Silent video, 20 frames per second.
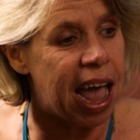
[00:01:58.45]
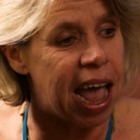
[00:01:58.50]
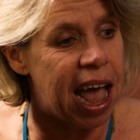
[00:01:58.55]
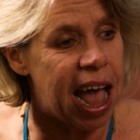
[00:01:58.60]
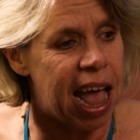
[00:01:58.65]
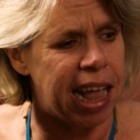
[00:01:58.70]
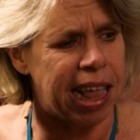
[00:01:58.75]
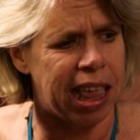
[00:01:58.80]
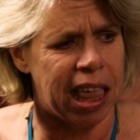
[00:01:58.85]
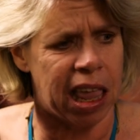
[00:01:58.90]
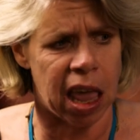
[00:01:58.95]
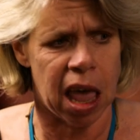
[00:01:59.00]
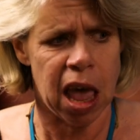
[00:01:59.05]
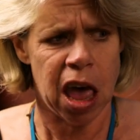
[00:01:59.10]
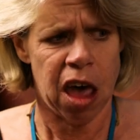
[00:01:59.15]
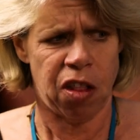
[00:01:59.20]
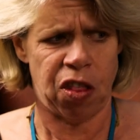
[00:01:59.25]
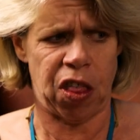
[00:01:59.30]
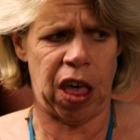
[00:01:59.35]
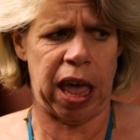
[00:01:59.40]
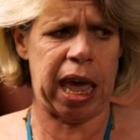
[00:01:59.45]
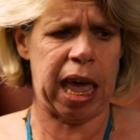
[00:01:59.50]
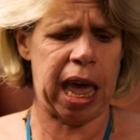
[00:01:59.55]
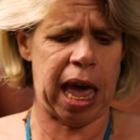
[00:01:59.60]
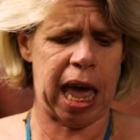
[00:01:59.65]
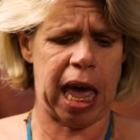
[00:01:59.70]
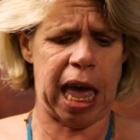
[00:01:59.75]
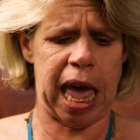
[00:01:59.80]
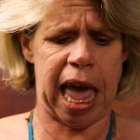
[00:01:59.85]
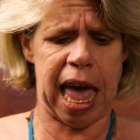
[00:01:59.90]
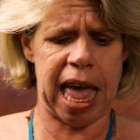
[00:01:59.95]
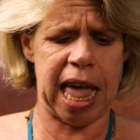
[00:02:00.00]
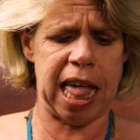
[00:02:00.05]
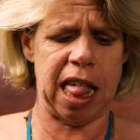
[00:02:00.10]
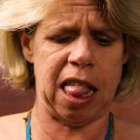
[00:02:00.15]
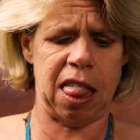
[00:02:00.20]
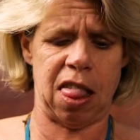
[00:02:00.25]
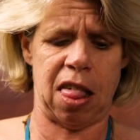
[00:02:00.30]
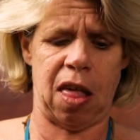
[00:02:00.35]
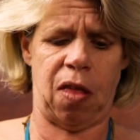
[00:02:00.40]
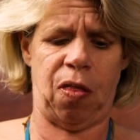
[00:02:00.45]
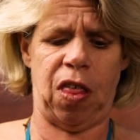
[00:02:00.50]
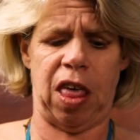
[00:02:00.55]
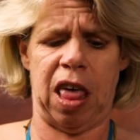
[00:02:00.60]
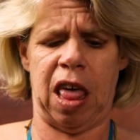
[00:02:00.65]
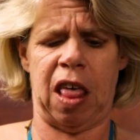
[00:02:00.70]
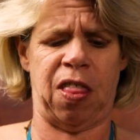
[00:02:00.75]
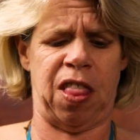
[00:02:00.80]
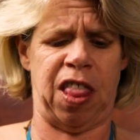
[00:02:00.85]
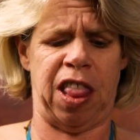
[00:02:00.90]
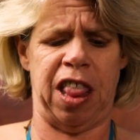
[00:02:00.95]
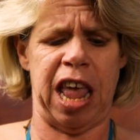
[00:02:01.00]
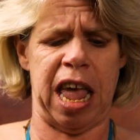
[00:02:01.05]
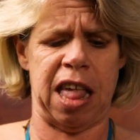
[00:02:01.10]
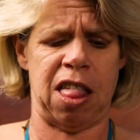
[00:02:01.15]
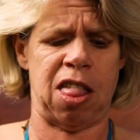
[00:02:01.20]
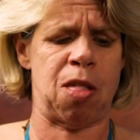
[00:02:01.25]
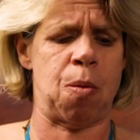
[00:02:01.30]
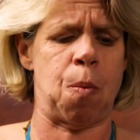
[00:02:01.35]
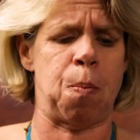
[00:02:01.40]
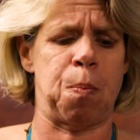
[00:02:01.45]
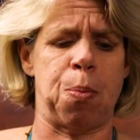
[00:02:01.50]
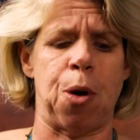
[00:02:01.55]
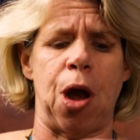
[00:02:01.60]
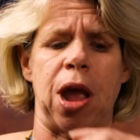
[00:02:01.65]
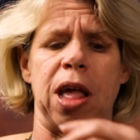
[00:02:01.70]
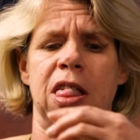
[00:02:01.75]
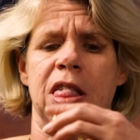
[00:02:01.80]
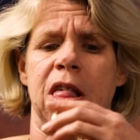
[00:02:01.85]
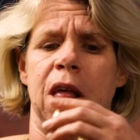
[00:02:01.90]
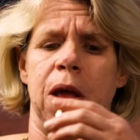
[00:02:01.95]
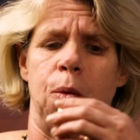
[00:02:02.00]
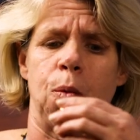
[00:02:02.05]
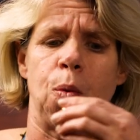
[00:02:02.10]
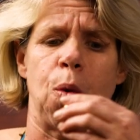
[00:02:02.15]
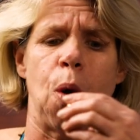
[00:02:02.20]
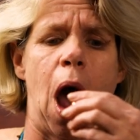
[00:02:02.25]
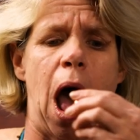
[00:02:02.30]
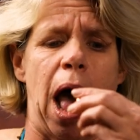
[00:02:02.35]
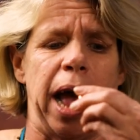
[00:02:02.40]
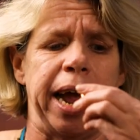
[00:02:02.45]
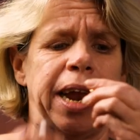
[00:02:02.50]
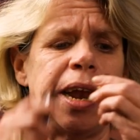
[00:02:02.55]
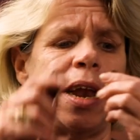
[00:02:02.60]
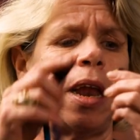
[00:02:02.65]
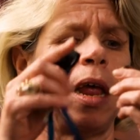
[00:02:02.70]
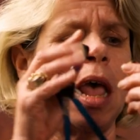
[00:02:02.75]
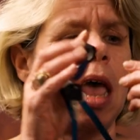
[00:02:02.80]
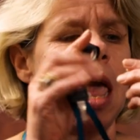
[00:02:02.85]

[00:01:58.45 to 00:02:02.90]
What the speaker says: and thinking, is this bracelet right?